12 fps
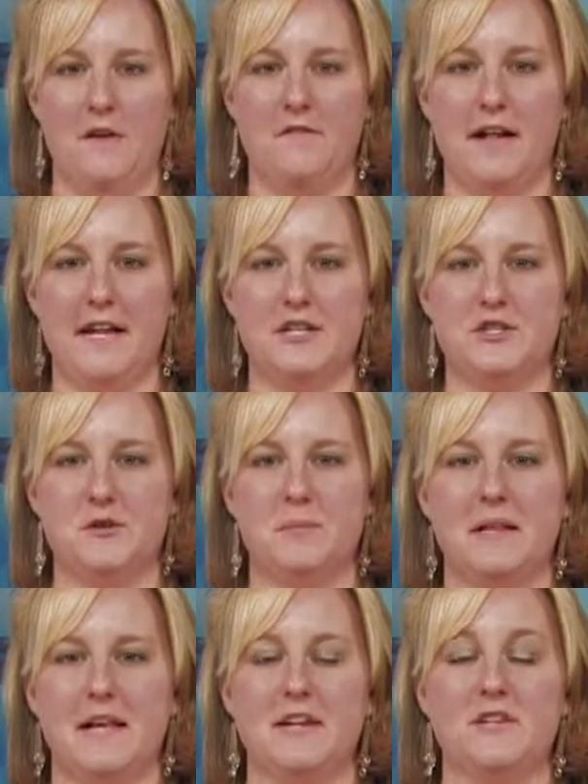Financial
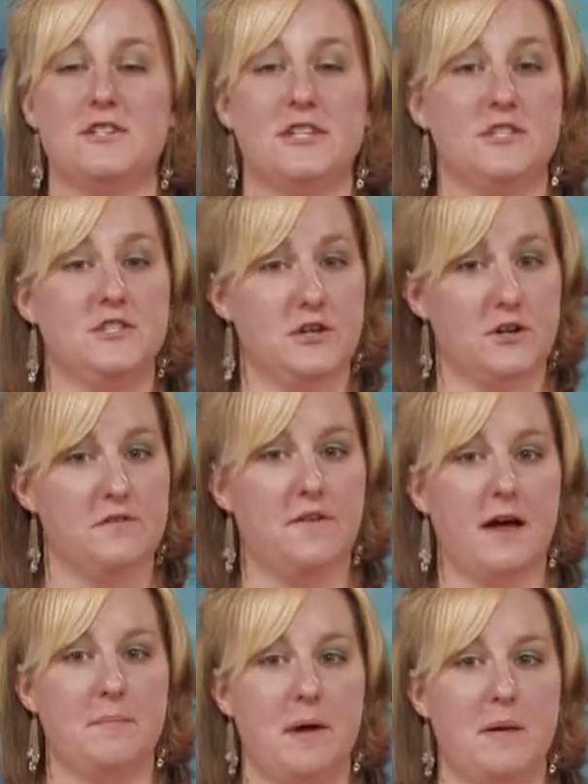planners and
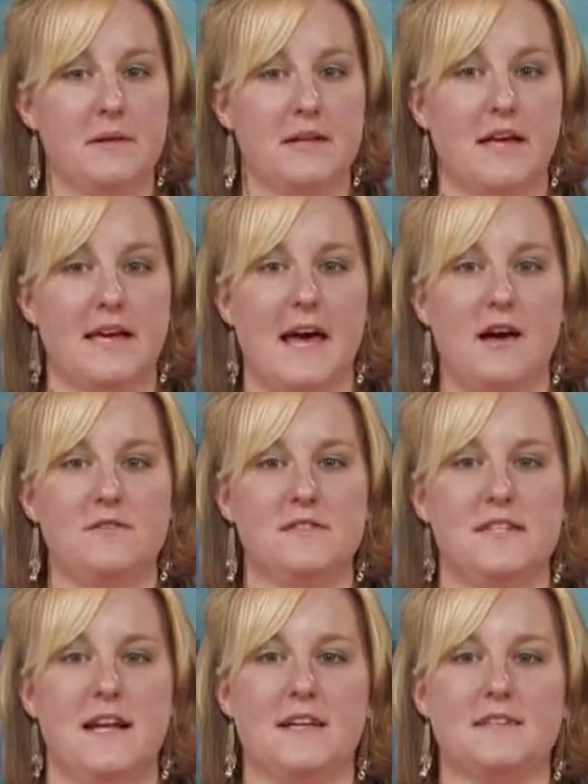certified public
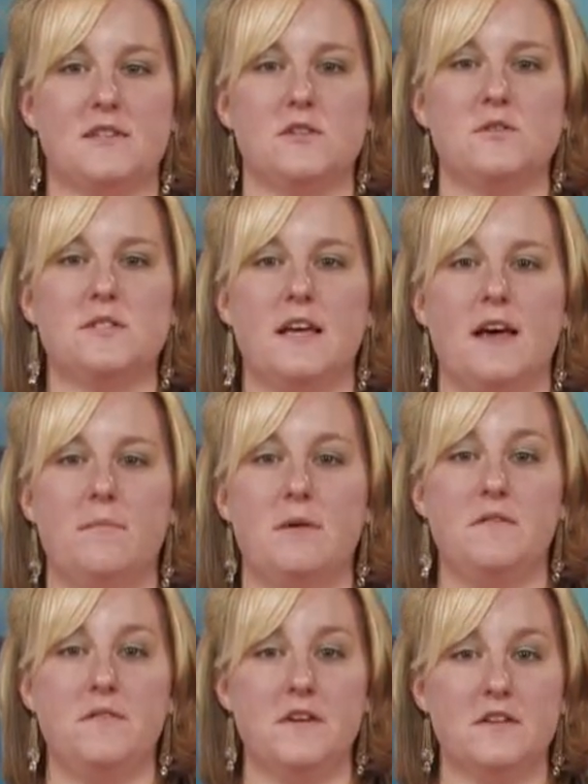accountants in Oskaloosa have
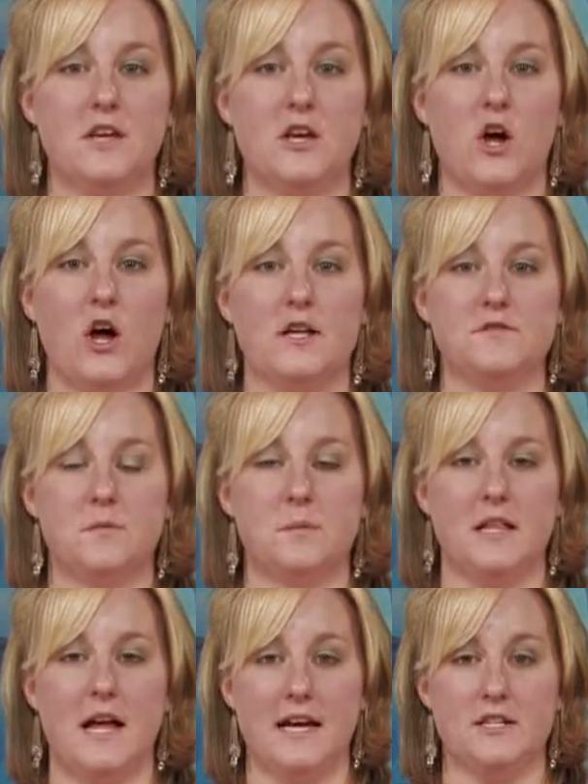been fielding calls from
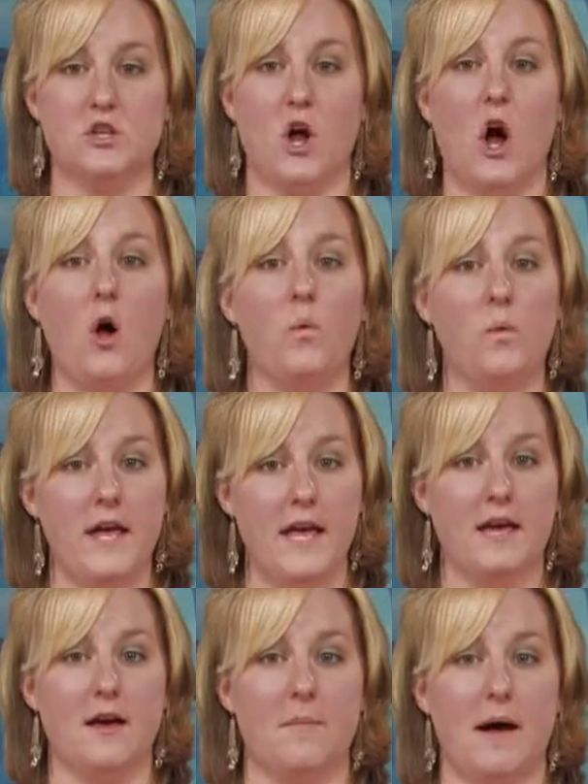clients all
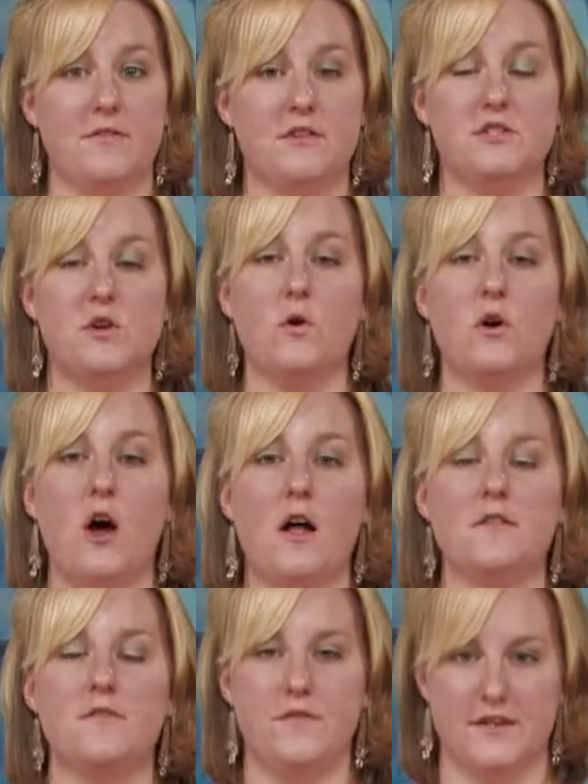week about the
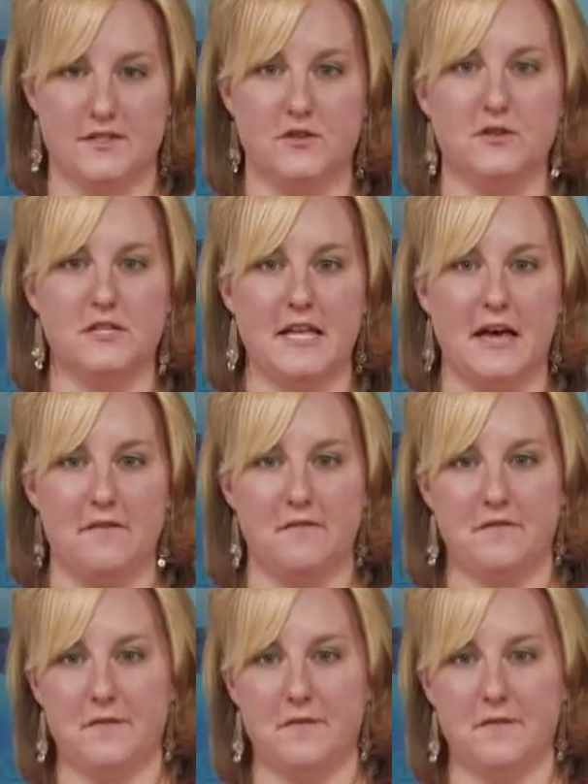so-called fiscal cliff.